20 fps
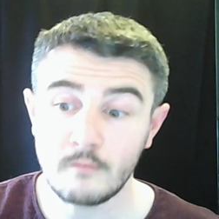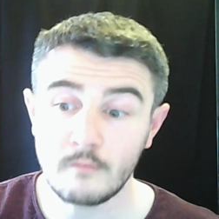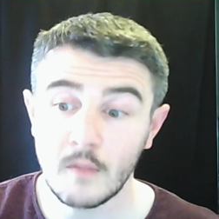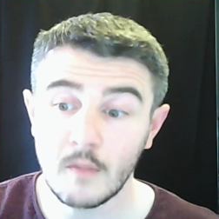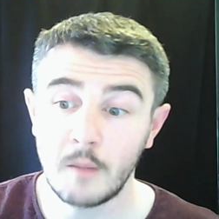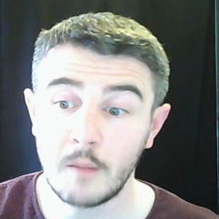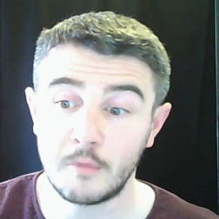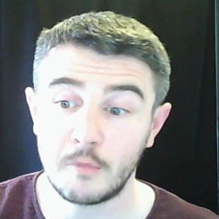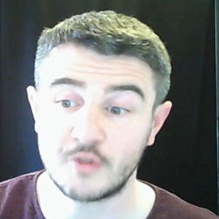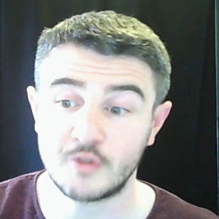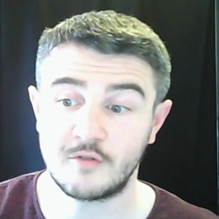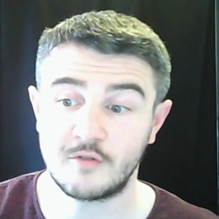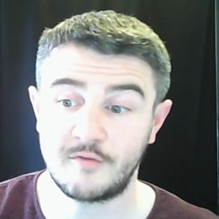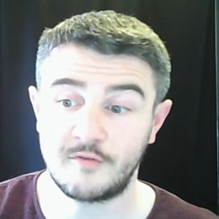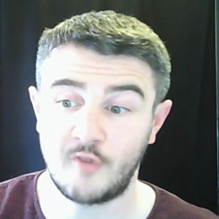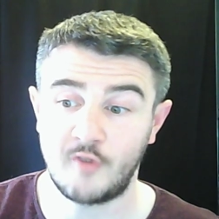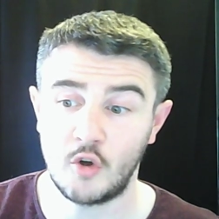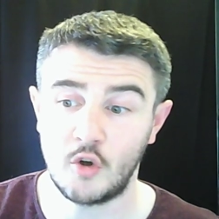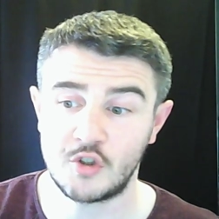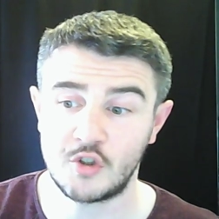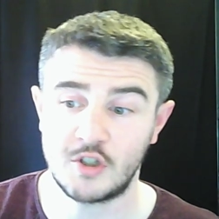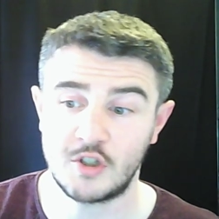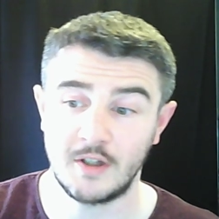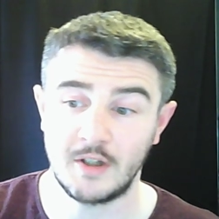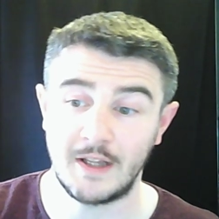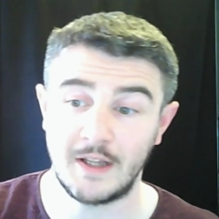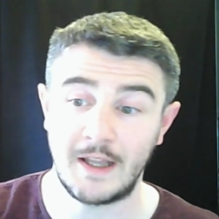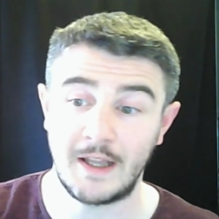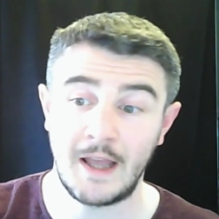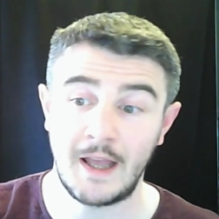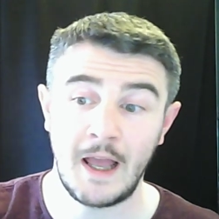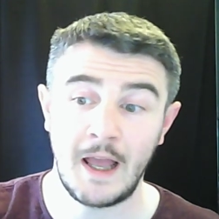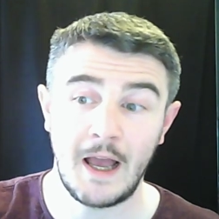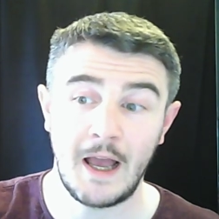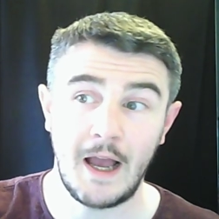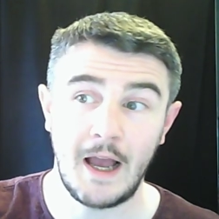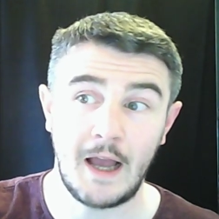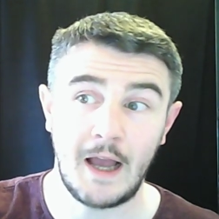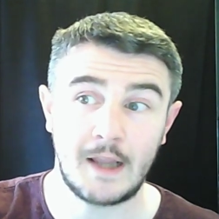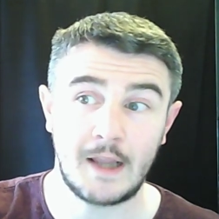But unfortunately,
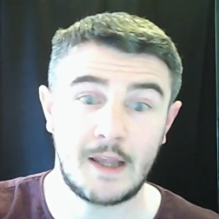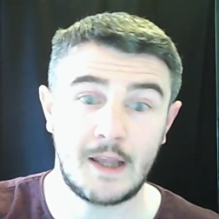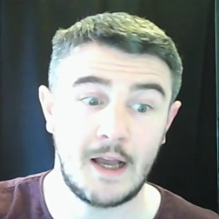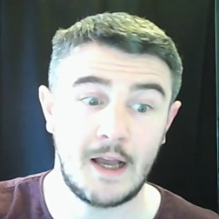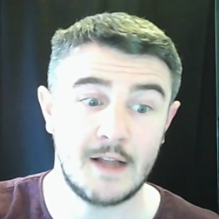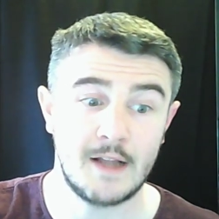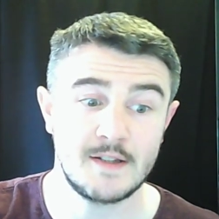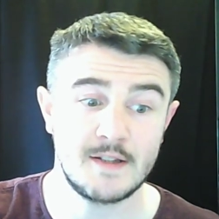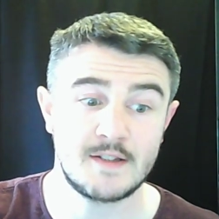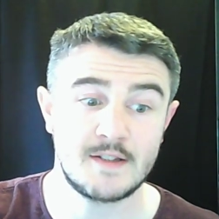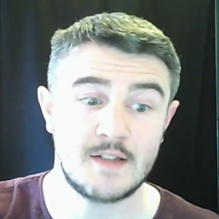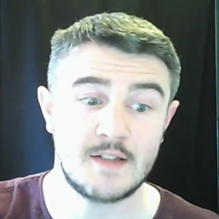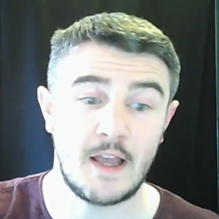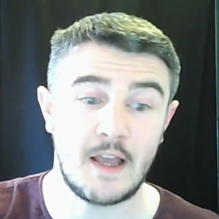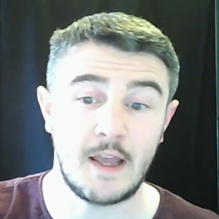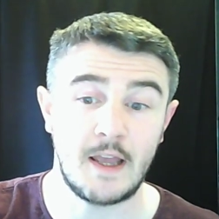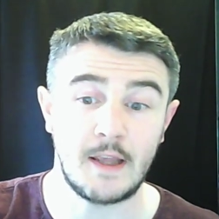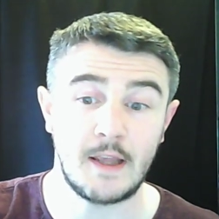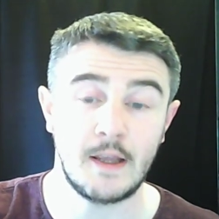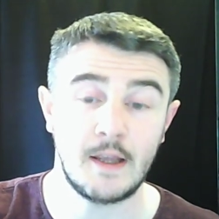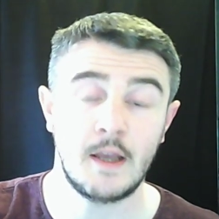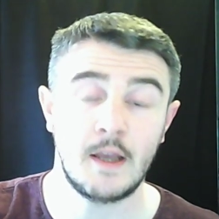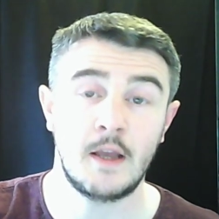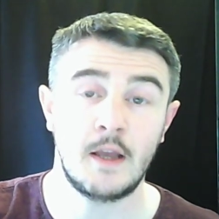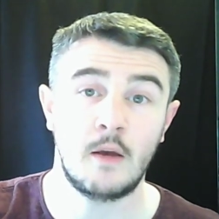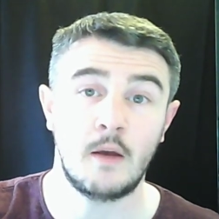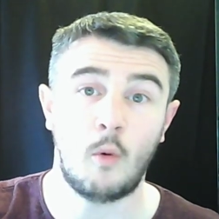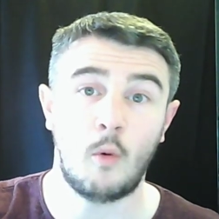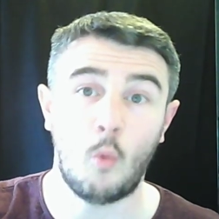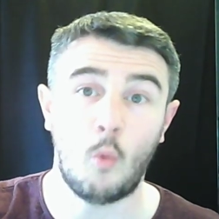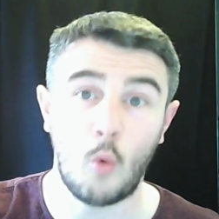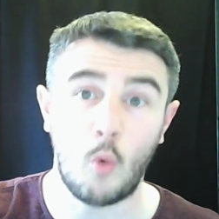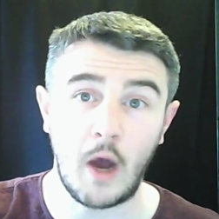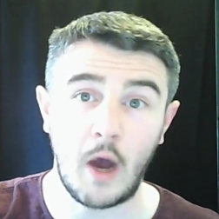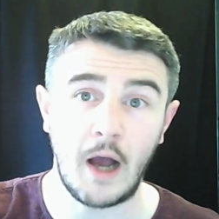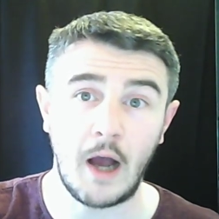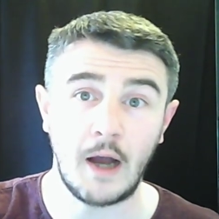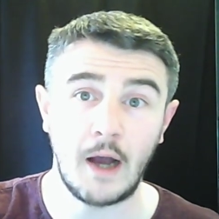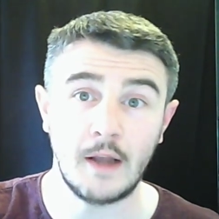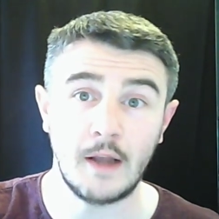I can't say
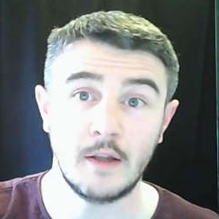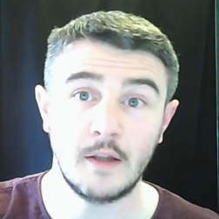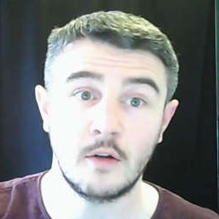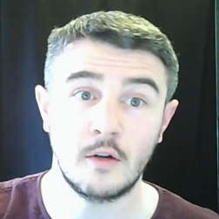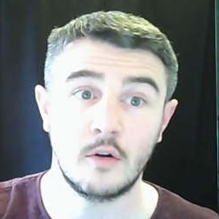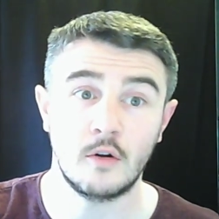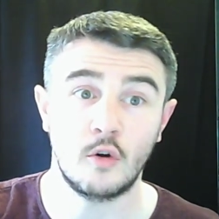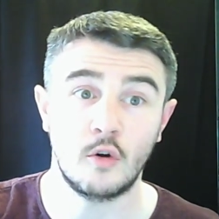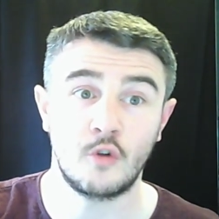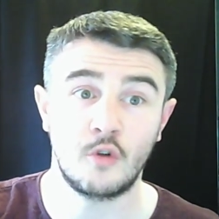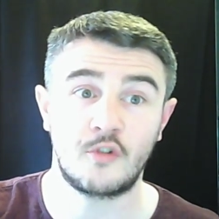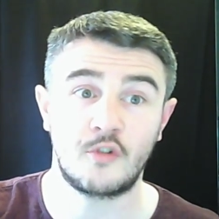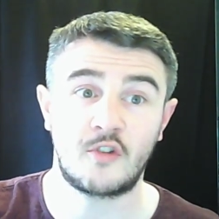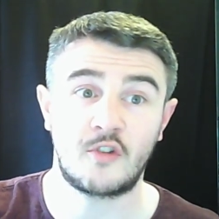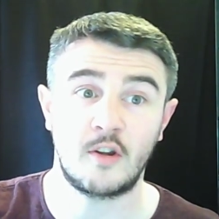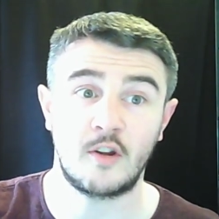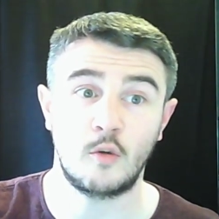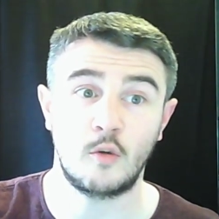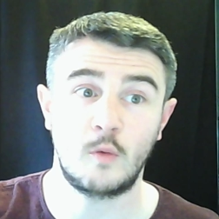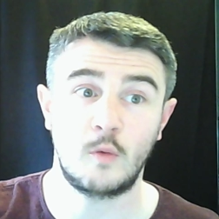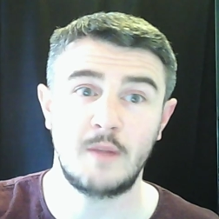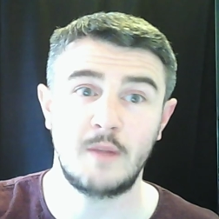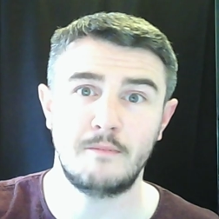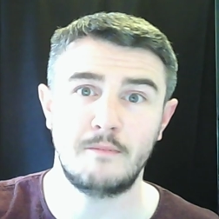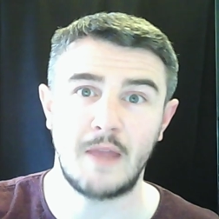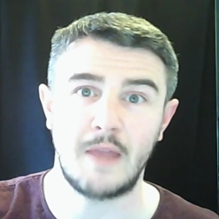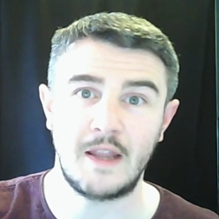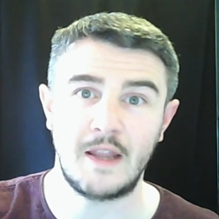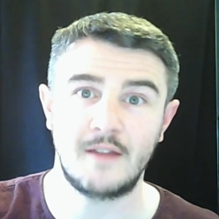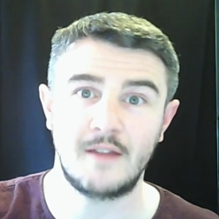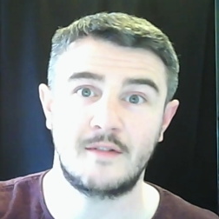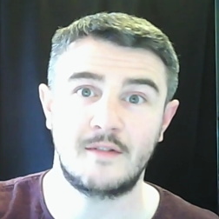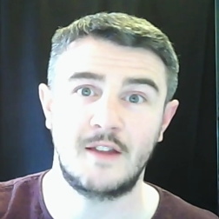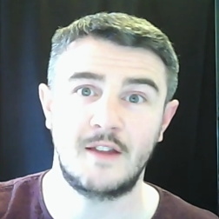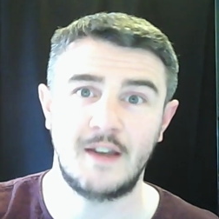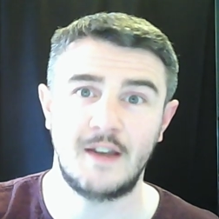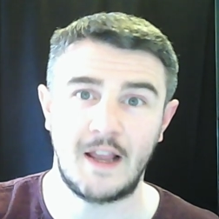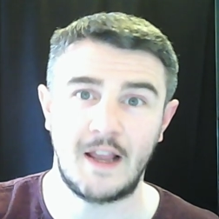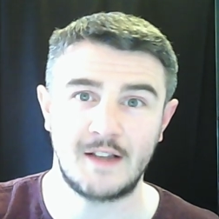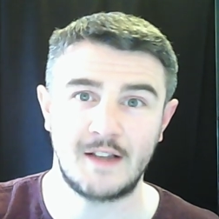why until we make the
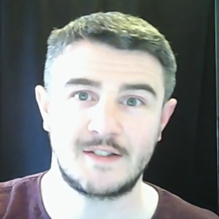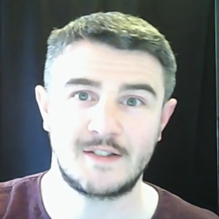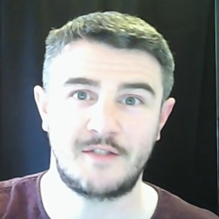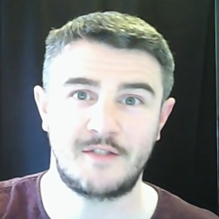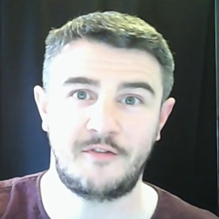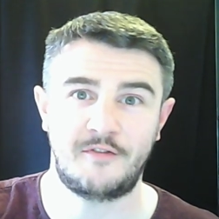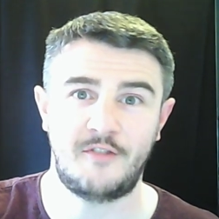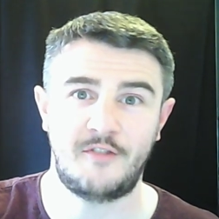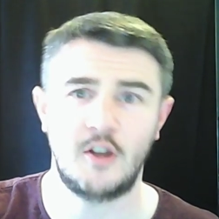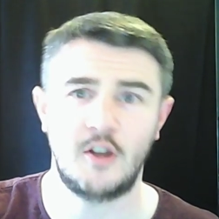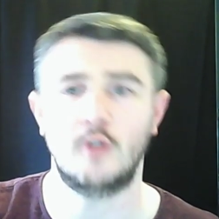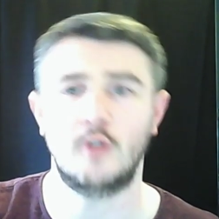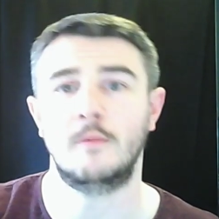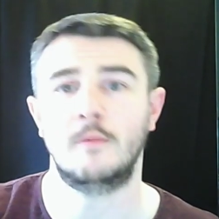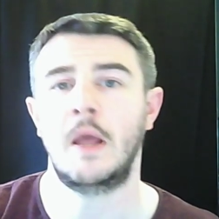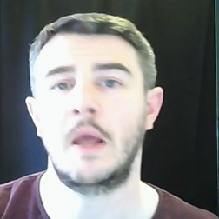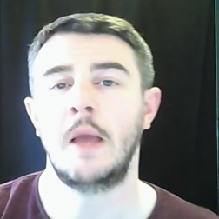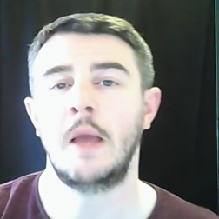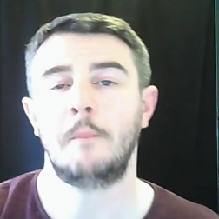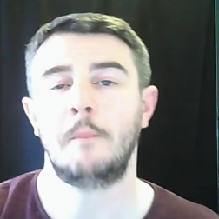next film.